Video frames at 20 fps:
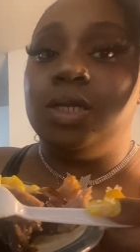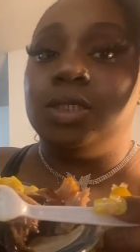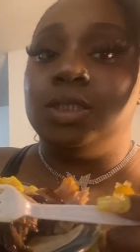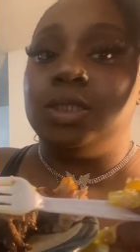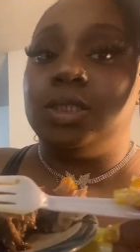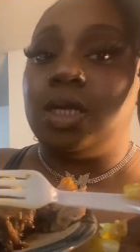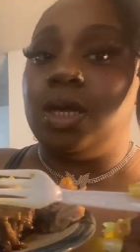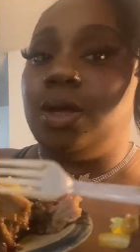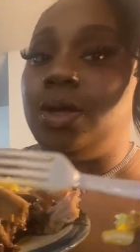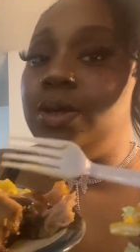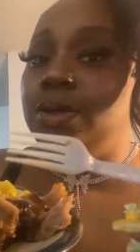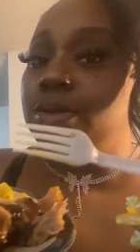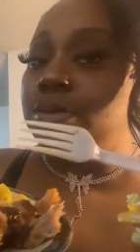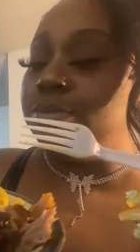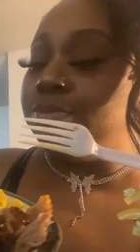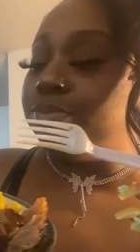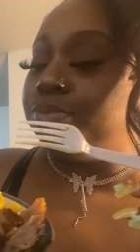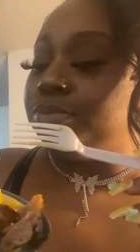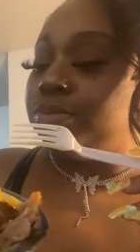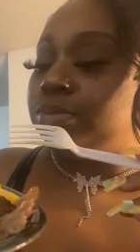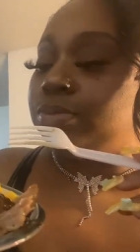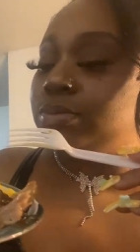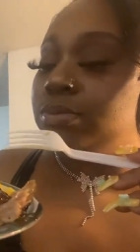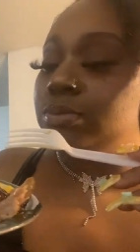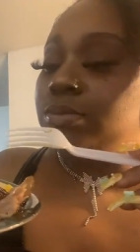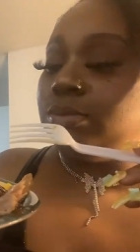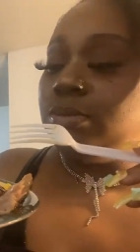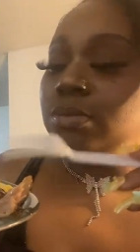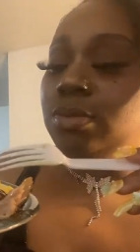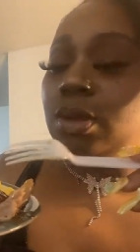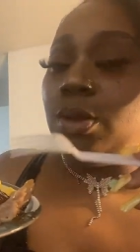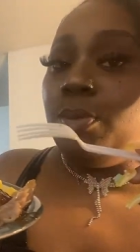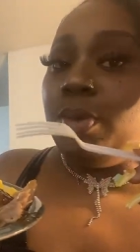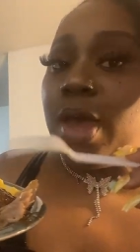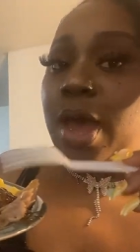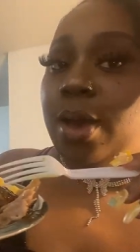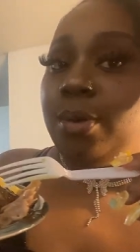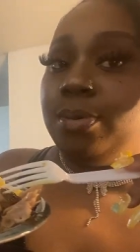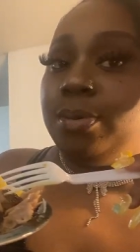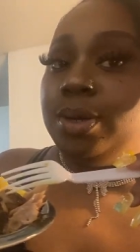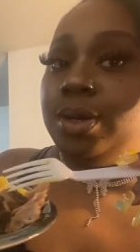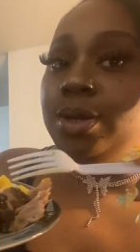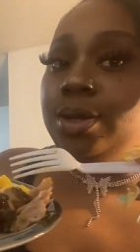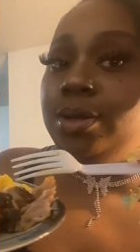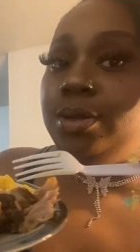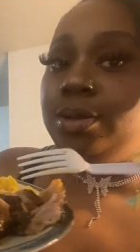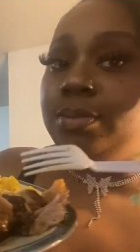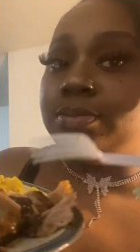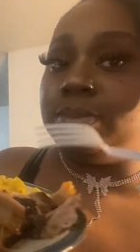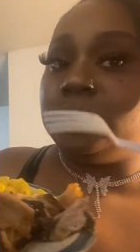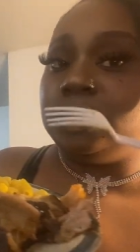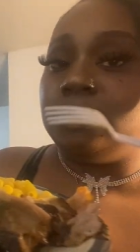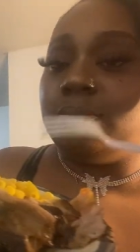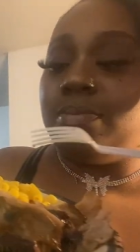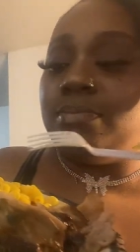So, we got ribs,